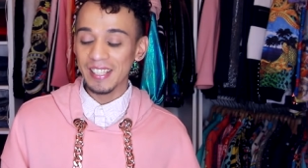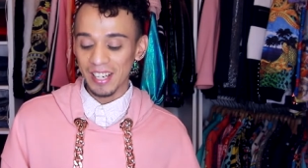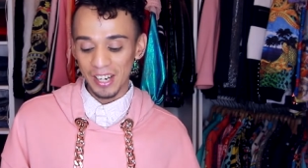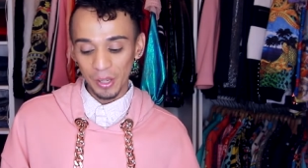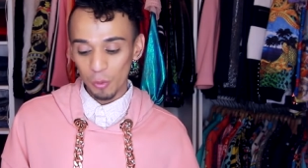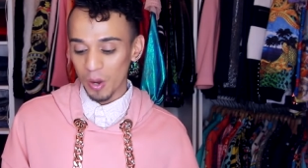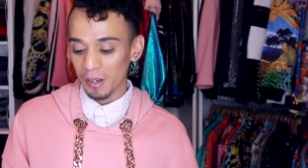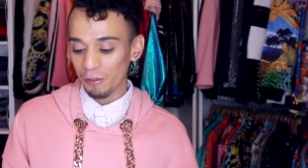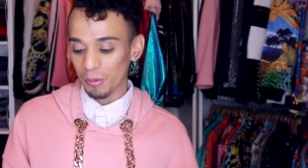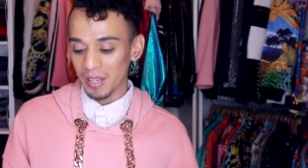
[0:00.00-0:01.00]
it's another
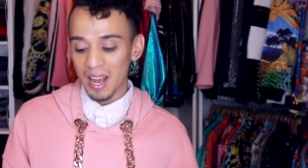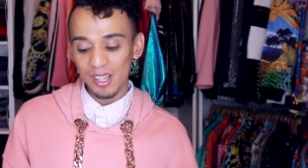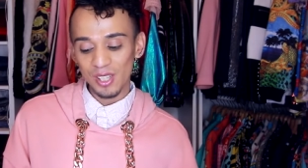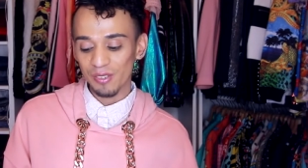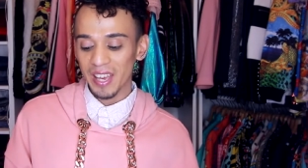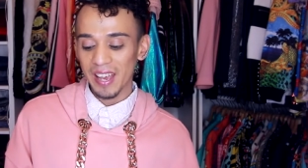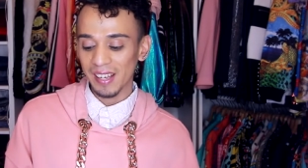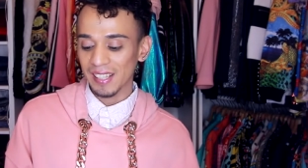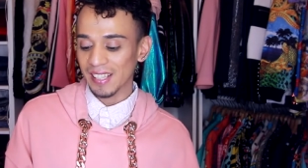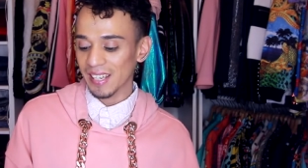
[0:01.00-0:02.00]
one from the house of
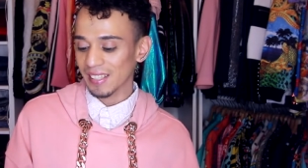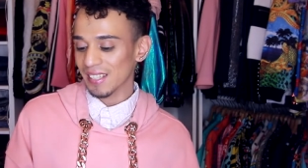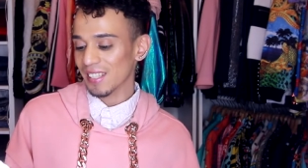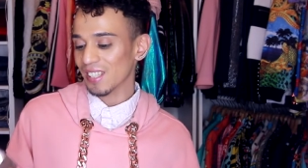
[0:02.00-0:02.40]
KayAli, and this